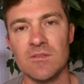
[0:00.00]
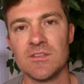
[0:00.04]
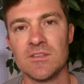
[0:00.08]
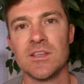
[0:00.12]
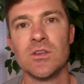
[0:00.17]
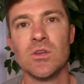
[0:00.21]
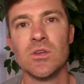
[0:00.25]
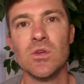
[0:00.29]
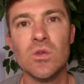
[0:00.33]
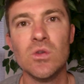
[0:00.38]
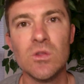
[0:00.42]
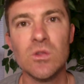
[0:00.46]
of a
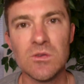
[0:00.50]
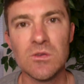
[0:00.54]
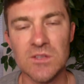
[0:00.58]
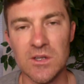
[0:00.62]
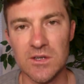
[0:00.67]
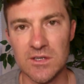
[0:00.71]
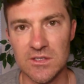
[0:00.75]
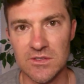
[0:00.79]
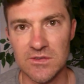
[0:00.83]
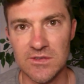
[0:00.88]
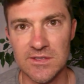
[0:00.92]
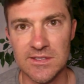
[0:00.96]
sudden, Hulu
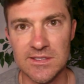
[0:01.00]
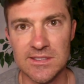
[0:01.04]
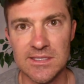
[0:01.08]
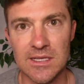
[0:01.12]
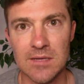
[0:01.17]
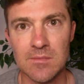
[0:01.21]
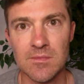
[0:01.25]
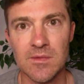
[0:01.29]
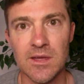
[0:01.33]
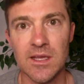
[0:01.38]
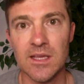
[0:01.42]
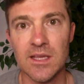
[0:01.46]
started doing the
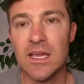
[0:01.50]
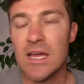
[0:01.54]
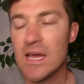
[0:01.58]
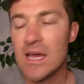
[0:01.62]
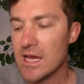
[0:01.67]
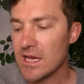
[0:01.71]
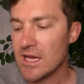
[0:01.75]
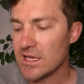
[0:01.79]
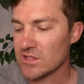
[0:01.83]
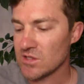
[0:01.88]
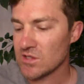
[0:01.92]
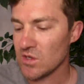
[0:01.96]
same thing.
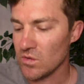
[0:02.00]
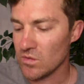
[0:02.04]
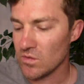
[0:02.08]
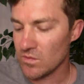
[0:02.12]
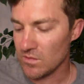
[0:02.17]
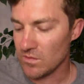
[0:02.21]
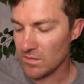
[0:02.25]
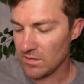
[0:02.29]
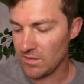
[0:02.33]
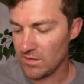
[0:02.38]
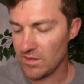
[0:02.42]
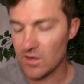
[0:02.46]
So
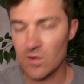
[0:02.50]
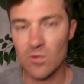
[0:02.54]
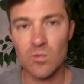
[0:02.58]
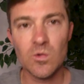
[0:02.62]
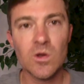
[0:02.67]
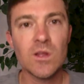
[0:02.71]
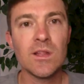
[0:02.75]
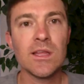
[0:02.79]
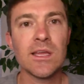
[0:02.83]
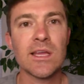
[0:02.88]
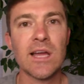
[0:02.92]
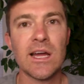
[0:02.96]
they're
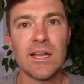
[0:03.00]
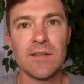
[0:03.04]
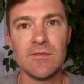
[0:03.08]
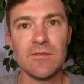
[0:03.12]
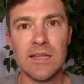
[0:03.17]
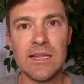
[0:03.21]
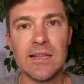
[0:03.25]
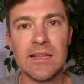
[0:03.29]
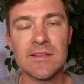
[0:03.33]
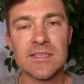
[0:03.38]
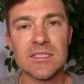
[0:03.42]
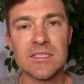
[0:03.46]
really kind of
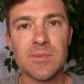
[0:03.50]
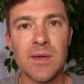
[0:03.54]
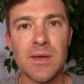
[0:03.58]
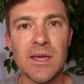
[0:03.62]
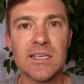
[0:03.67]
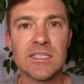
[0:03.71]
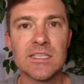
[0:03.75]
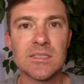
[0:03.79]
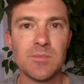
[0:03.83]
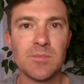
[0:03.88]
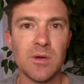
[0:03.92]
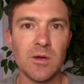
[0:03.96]
leading the
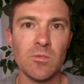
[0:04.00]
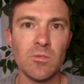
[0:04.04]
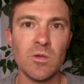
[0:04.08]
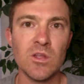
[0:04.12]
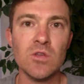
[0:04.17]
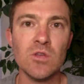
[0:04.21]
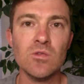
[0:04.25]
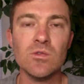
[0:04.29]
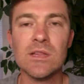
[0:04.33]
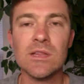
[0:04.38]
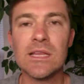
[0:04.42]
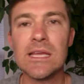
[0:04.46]
space. But when
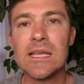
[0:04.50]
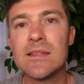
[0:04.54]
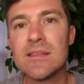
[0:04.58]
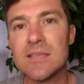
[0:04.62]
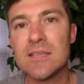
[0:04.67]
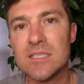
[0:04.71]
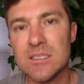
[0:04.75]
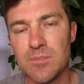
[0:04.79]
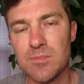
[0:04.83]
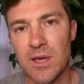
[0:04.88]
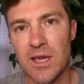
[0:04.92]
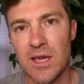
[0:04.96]
you lead the
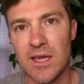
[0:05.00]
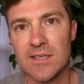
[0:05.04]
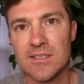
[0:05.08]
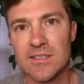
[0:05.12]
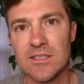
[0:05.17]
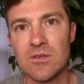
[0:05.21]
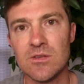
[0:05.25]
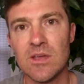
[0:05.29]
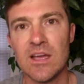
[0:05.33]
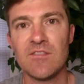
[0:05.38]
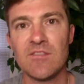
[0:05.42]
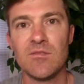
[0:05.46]
space
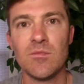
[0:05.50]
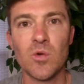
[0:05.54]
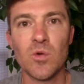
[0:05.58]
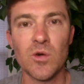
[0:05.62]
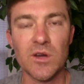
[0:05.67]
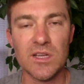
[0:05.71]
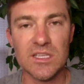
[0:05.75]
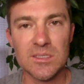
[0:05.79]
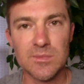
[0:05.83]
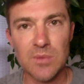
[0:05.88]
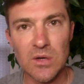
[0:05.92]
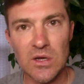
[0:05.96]
and you have more
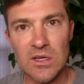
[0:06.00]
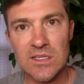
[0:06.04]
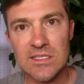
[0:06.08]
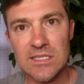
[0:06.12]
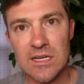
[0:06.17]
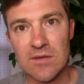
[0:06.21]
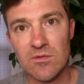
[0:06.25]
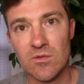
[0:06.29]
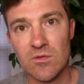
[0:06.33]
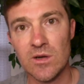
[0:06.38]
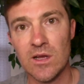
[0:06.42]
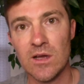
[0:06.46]
experience
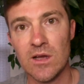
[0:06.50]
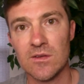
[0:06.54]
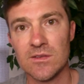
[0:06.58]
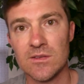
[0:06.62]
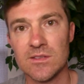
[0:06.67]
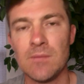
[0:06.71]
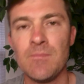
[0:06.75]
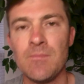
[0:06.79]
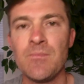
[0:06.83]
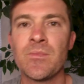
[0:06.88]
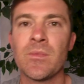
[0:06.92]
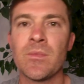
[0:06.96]
than everyone
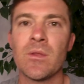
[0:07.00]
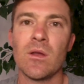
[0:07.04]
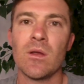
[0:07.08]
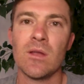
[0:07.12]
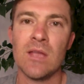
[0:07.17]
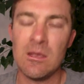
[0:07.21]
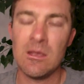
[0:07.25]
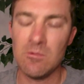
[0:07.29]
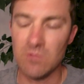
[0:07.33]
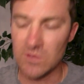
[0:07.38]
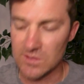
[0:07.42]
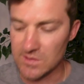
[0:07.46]
else,
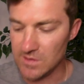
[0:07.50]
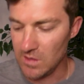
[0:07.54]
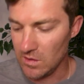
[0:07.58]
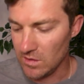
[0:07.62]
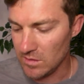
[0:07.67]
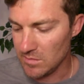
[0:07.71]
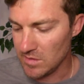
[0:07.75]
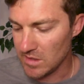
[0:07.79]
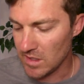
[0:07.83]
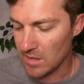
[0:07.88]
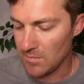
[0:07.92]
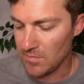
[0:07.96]
it will
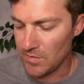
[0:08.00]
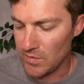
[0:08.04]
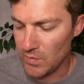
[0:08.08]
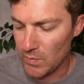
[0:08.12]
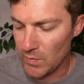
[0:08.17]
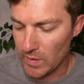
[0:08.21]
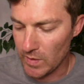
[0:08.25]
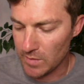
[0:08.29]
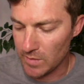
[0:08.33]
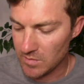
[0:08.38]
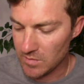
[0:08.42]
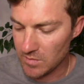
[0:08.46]
slowly become the
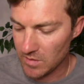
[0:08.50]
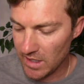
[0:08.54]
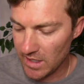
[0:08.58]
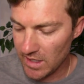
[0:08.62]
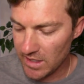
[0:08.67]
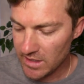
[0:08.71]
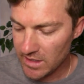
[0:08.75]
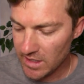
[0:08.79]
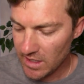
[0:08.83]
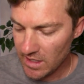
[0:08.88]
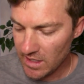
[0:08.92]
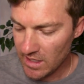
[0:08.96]
norm.
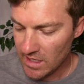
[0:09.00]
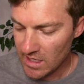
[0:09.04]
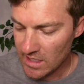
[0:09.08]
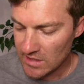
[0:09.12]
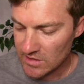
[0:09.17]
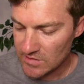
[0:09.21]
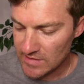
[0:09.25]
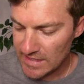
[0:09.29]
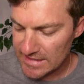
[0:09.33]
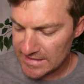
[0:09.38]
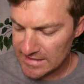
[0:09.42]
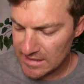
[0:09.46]
Okay.
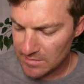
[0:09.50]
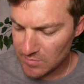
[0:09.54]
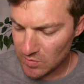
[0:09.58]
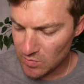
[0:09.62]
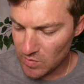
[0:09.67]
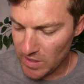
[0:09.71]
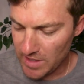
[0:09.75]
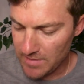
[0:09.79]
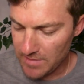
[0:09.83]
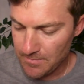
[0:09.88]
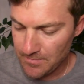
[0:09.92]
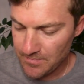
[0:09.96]
So that's number
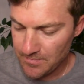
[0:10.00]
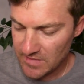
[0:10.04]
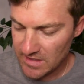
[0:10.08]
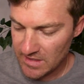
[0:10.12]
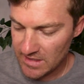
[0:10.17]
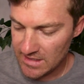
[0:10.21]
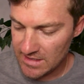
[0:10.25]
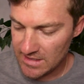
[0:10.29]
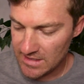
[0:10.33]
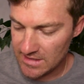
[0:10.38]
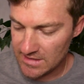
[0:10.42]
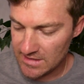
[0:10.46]
one
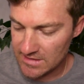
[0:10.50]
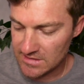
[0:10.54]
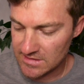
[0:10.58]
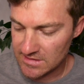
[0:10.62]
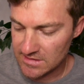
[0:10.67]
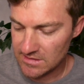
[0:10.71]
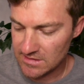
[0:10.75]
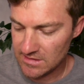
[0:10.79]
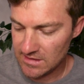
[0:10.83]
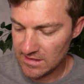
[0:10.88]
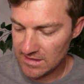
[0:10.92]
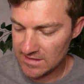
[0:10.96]

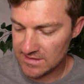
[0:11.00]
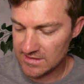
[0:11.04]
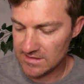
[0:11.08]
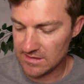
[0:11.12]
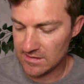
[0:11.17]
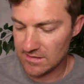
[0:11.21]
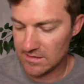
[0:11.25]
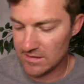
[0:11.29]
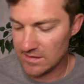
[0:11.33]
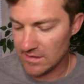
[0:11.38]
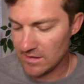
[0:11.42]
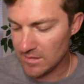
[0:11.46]
is is
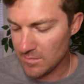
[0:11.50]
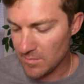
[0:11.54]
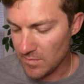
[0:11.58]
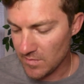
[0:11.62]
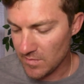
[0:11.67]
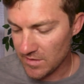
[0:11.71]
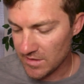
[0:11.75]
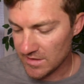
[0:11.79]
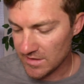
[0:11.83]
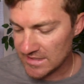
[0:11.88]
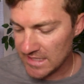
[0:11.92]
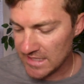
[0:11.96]
the the,
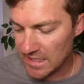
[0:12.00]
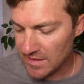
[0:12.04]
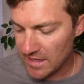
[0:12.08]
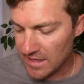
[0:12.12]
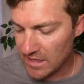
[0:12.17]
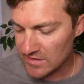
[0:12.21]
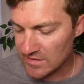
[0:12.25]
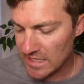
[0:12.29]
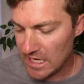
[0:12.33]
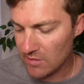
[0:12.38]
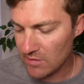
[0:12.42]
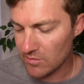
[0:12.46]
the ten
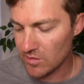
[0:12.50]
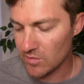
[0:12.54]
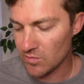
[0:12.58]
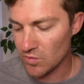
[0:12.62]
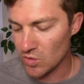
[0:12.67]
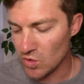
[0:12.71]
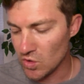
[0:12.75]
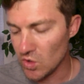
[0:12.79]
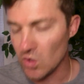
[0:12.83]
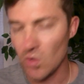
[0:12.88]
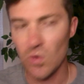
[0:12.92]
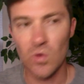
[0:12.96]
thousand hour
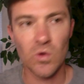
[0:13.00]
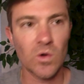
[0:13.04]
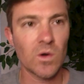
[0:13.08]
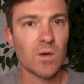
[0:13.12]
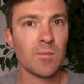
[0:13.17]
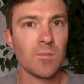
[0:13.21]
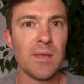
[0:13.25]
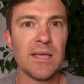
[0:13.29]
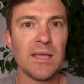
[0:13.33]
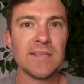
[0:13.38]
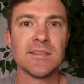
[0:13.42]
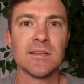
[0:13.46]
rule
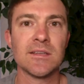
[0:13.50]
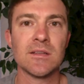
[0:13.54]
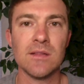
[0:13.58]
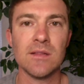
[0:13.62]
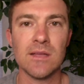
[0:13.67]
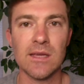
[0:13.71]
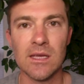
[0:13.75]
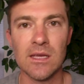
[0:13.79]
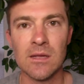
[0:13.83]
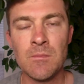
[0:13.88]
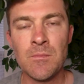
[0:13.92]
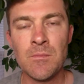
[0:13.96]
or
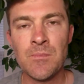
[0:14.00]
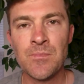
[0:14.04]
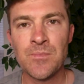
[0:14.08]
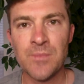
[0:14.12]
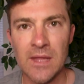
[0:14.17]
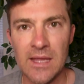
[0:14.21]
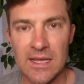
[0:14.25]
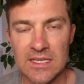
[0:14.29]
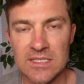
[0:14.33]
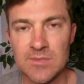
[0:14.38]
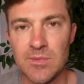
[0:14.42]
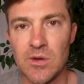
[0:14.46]
basically
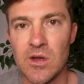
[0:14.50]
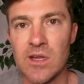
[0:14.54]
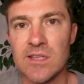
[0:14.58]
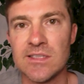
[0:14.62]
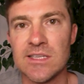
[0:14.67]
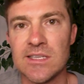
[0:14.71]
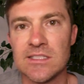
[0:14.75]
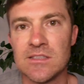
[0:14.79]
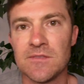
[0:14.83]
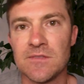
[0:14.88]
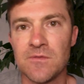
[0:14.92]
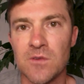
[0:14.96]

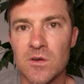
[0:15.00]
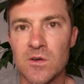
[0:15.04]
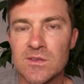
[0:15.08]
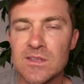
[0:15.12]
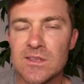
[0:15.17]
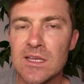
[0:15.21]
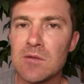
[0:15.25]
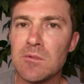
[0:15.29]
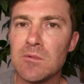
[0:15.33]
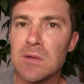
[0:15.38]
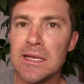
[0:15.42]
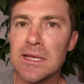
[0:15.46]
experience. That's the first
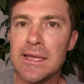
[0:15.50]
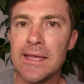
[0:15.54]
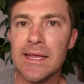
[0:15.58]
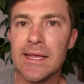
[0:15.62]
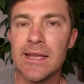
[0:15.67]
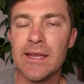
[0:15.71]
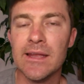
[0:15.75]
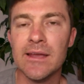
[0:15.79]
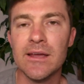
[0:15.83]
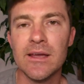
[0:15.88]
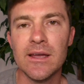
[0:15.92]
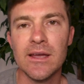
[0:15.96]
thing we
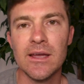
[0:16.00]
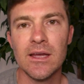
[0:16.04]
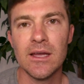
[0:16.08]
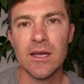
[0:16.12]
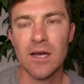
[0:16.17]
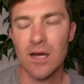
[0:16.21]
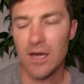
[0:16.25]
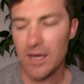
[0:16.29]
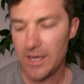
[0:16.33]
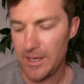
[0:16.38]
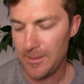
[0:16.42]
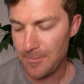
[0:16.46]
need
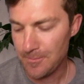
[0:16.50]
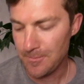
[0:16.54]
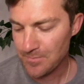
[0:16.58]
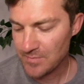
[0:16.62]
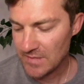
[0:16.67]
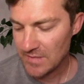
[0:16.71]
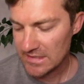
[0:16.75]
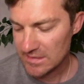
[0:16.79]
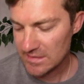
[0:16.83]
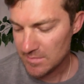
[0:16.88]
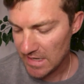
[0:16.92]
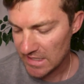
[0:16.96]
um,
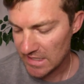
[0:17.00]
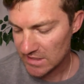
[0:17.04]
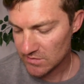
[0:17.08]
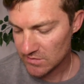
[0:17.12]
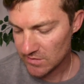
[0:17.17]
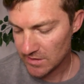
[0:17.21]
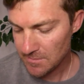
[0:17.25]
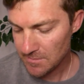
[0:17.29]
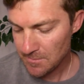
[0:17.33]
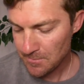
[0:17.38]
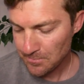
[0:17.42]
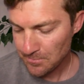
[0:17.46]
to
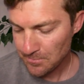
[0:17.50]
mastery.